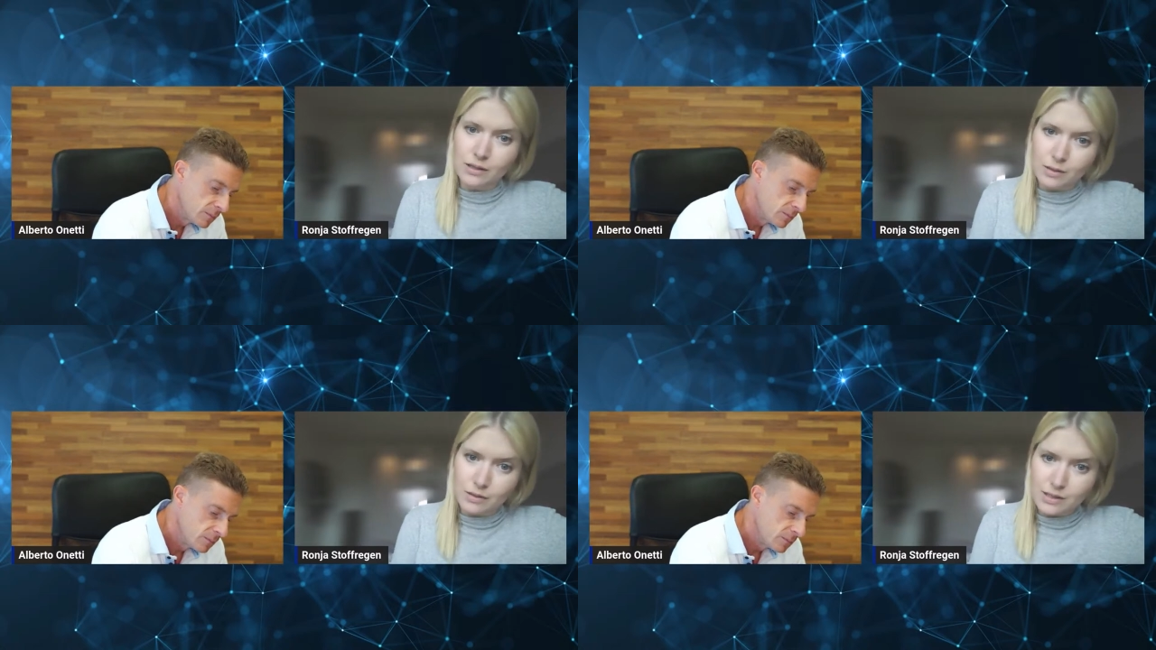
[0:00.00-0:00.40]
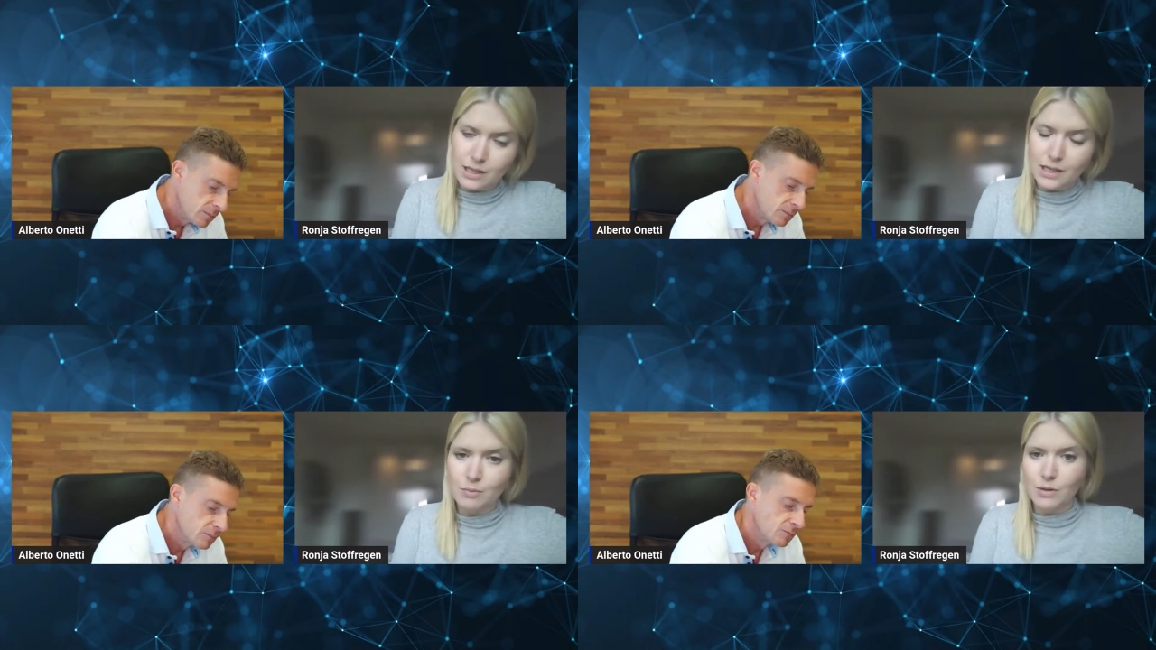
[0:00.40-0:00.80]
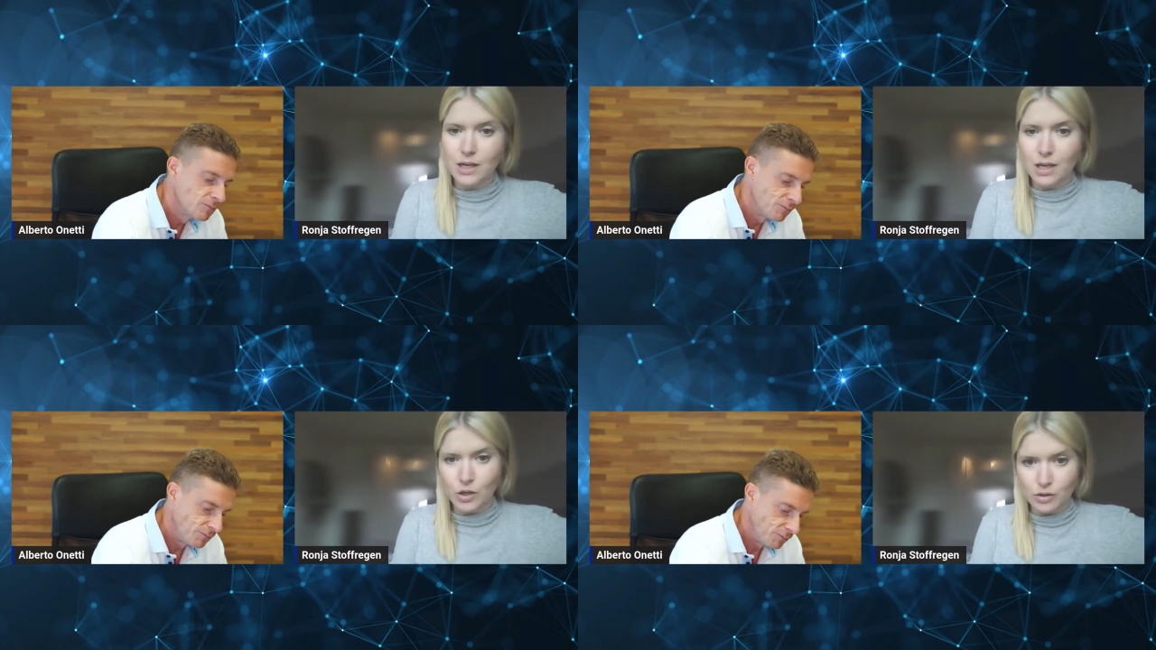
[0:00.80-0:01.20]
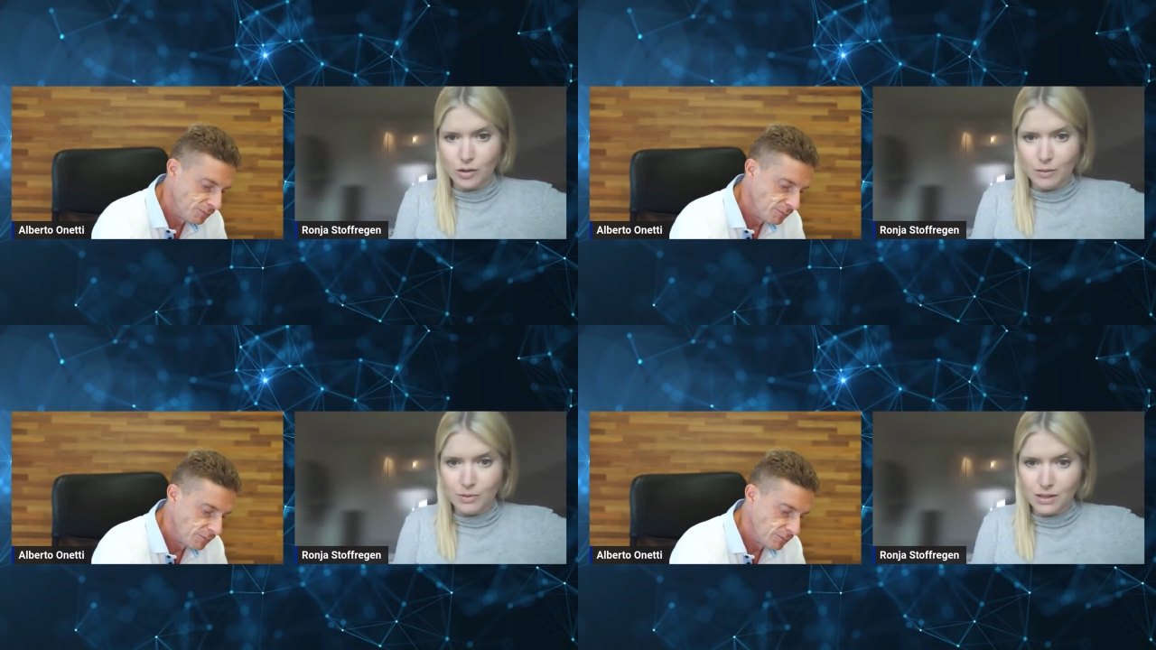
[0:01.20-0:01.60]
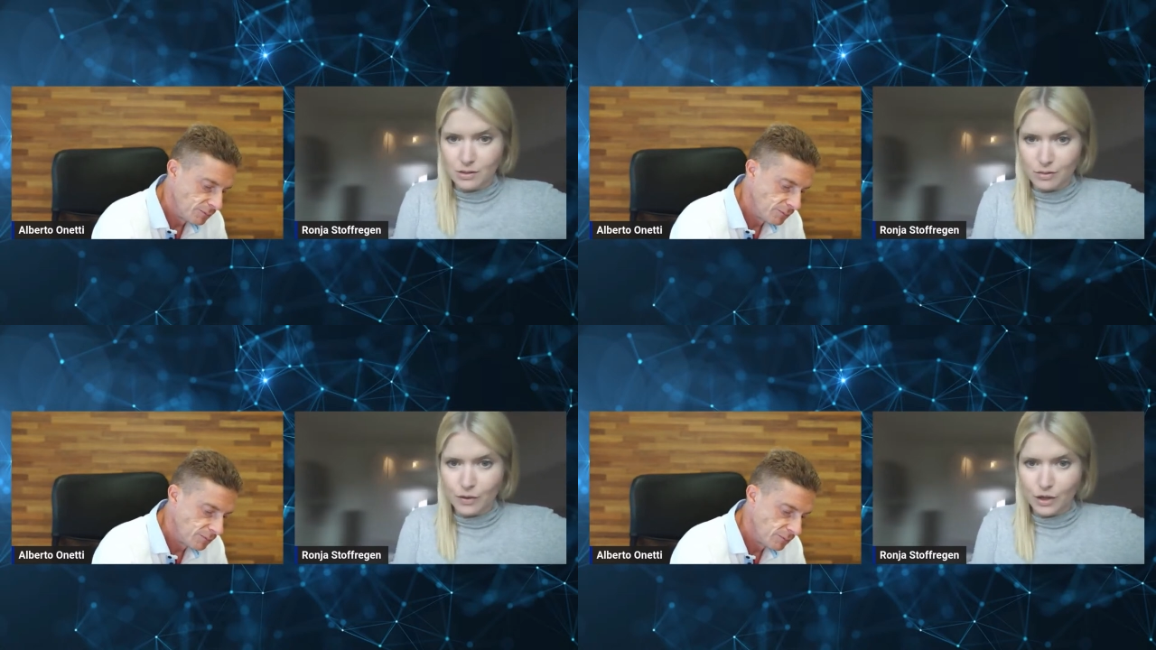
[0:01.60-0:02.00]
Speaker 1: the startup and also our
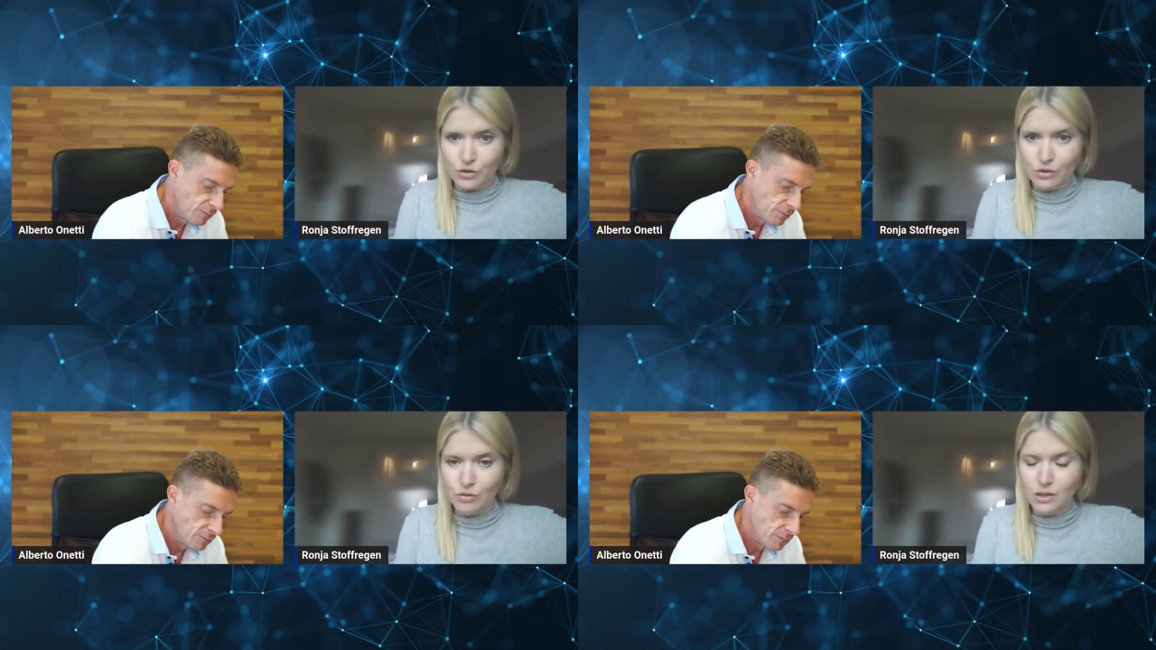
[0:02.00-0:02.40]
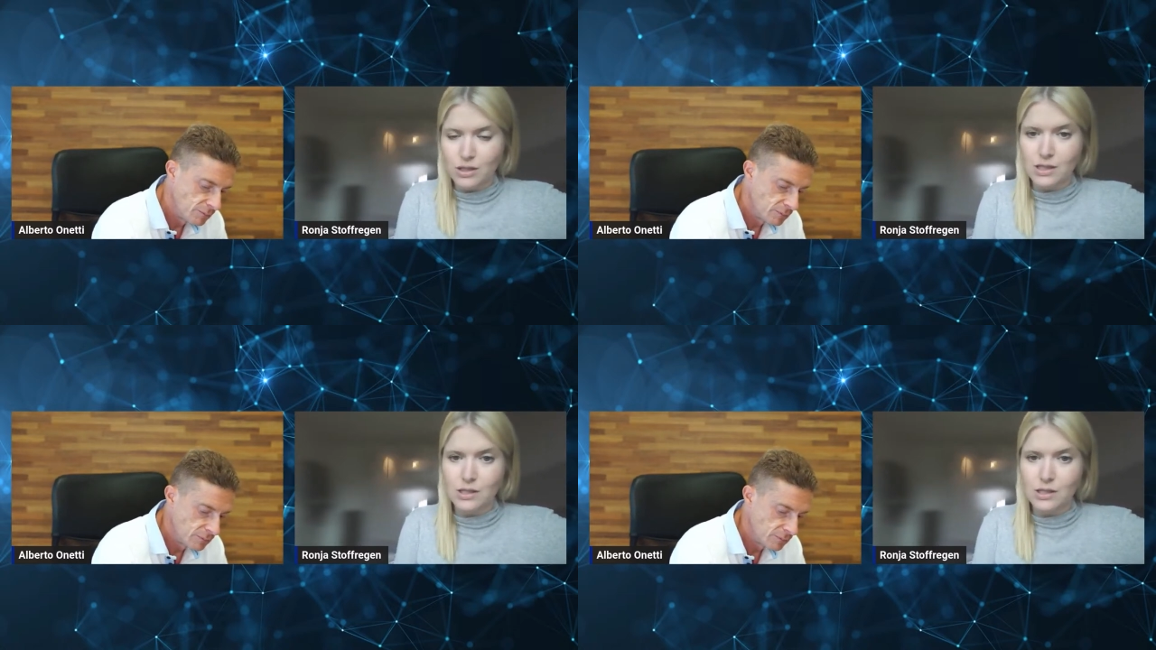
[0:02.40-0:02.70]
business or functional units.